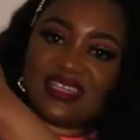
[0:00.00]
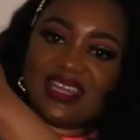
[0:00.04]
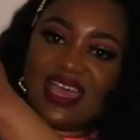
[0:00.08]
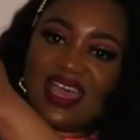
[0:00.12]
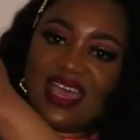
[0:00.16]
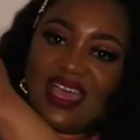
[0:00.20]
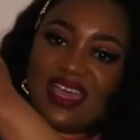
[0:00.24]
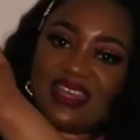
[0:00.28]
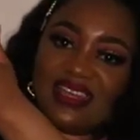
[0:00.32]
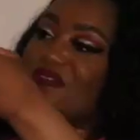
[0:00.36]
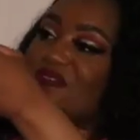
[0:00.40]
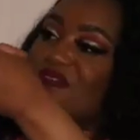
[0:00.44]

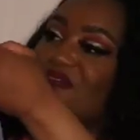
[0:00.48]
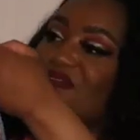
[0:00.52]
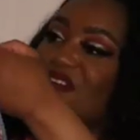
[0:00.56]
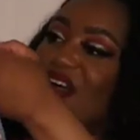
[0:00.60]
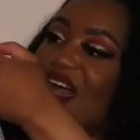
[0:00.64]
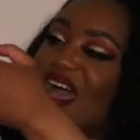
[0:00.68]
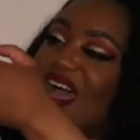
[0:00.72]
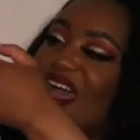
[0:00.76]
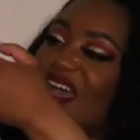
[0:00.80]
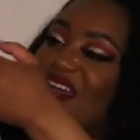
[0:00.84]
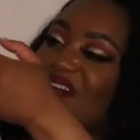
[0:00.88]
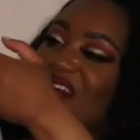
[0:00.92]
that,
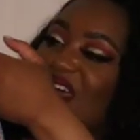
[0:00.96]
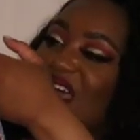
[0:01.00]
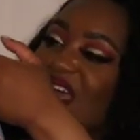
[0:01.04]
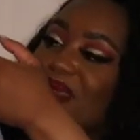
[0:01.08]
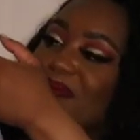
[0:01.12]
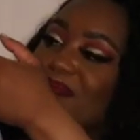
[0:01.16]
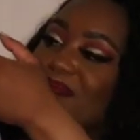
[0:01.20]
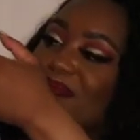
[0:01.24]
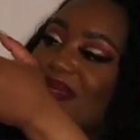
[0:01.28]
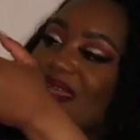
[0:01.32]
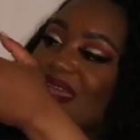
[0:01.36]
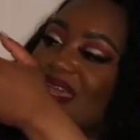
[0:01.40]
five
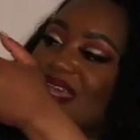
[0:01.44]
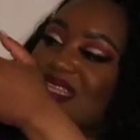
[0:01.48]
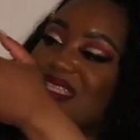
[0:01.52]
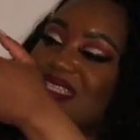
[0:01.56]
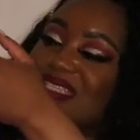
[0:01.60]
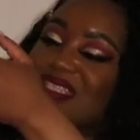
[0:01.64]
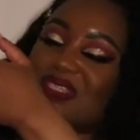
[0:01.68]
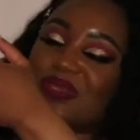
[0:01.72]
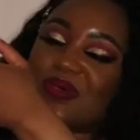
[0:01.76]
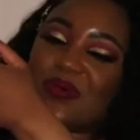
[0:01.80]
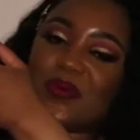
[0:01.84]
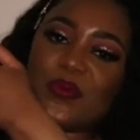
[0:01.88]

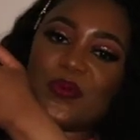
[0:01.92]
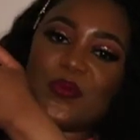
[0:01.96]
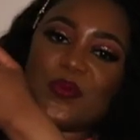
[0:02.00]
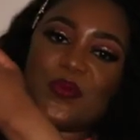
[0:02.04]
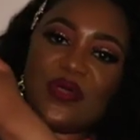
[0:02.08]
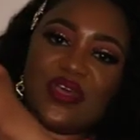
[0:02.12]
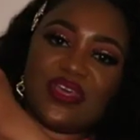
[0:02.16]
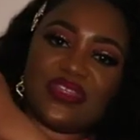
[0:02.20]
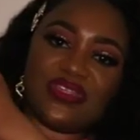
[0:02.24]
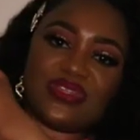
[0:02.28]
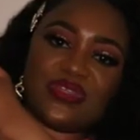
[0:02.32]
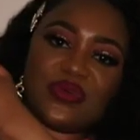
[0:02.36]
headbands with